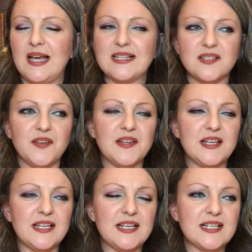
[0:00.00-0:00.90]

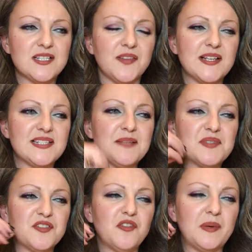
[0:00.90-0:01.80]
It's like there
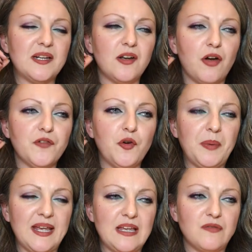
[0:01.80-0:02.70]
seems to have been a lot of
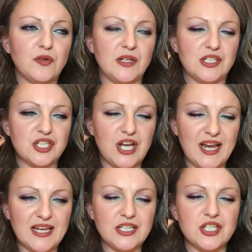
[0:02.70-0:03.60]
upheaval and
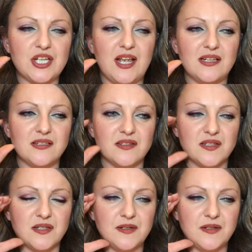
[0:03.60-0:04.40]
change, and